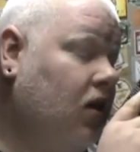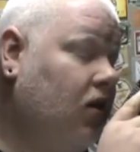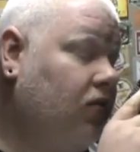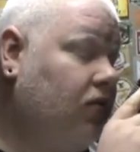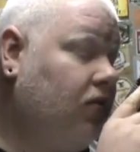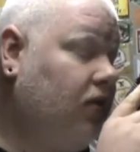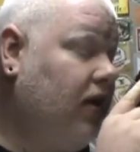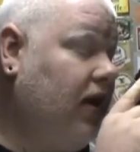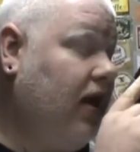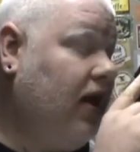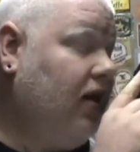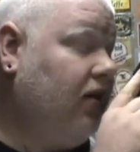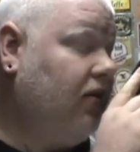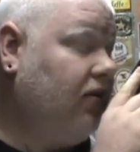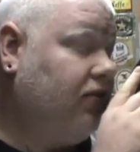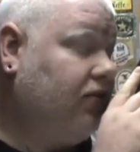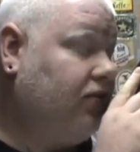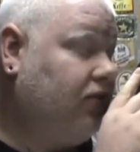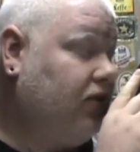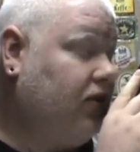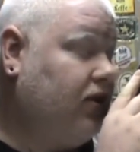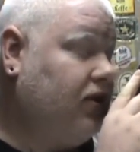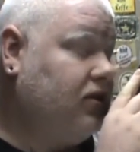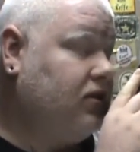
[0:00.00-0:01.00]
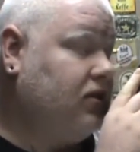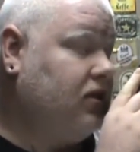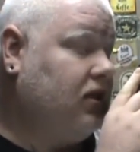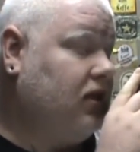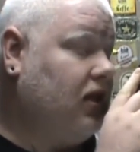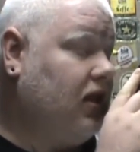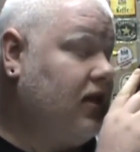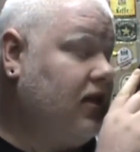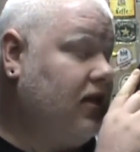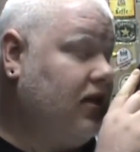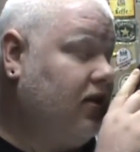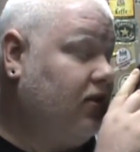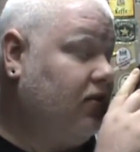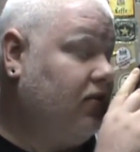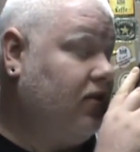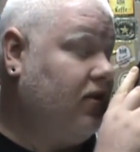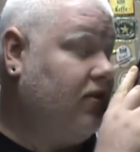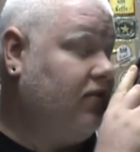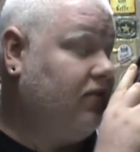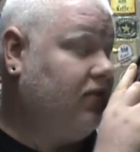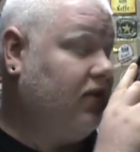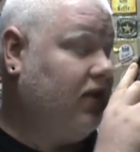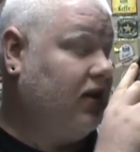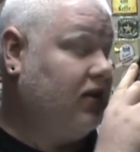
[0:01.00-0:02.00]
Renowned for his lightning
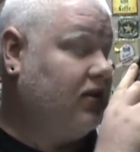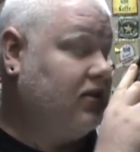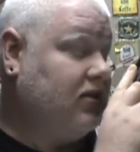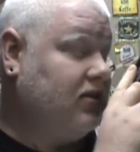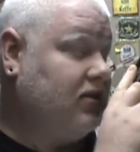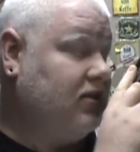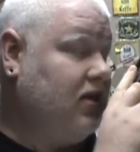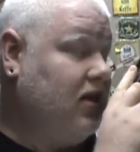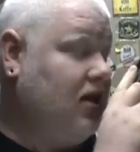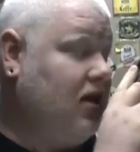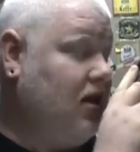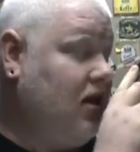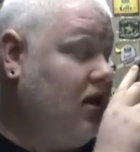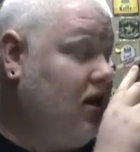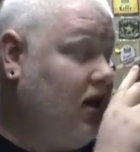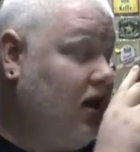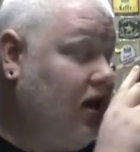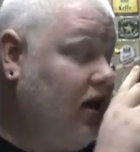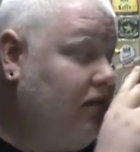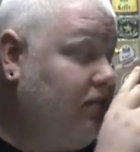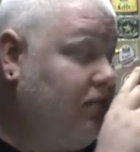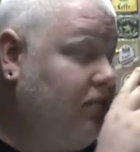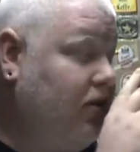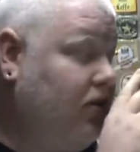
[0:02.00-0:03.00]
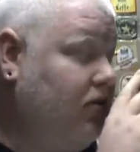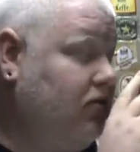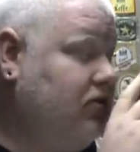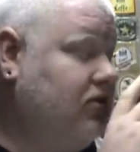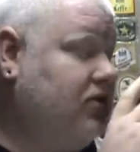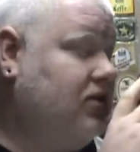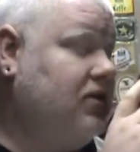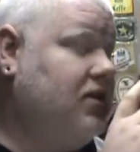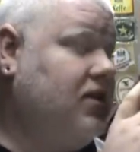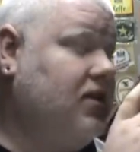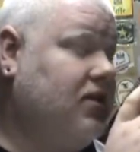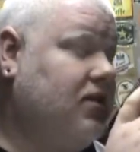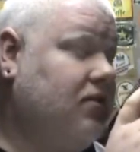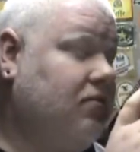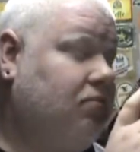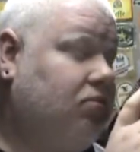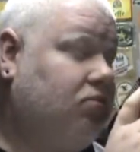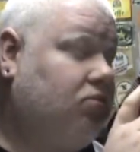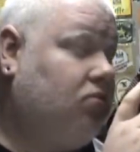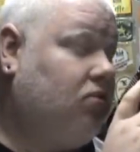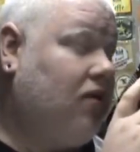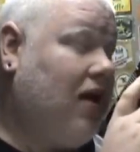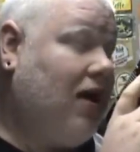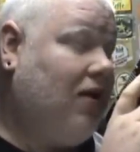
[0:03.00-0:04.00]
reflexes and postseason
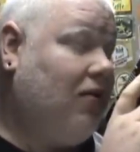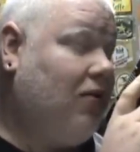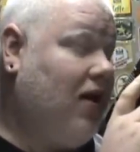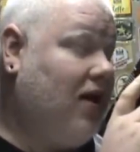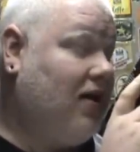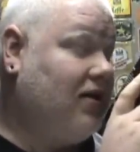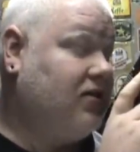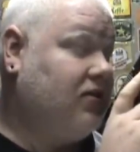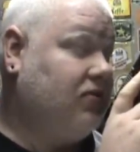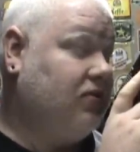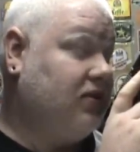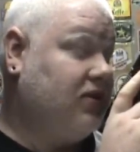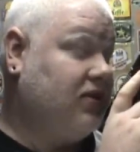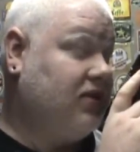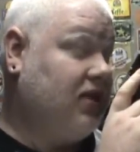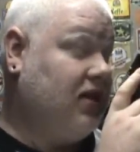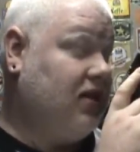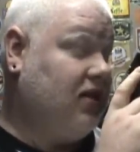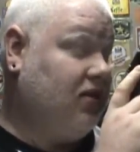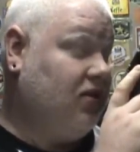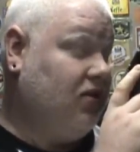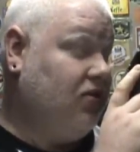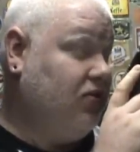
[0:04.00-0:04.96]
prowess with St.